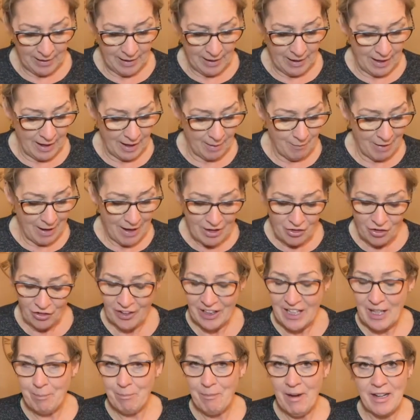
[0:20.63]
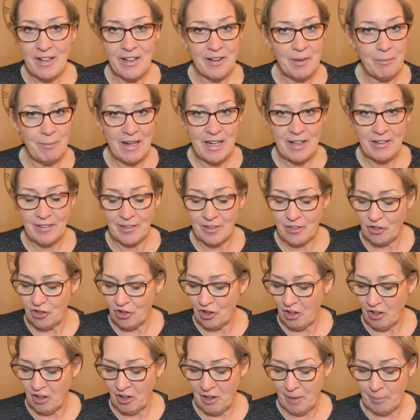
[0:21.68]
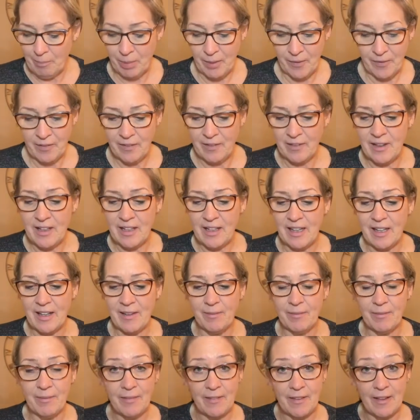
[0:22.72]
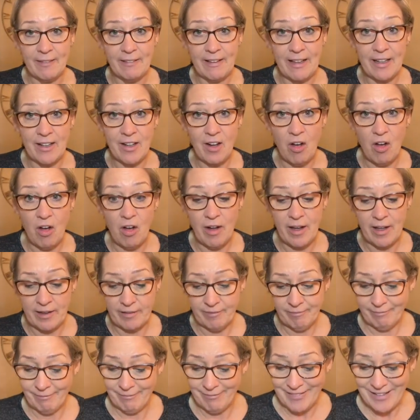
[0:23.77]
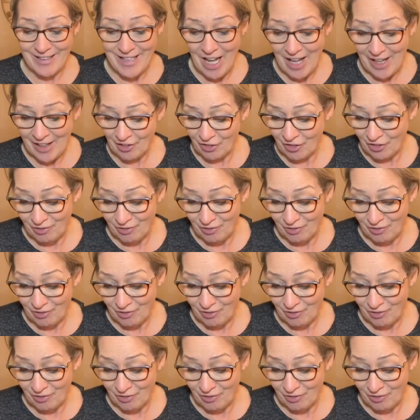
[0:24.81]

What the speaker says: I just keep mine in a mason jar. I put the lid on, not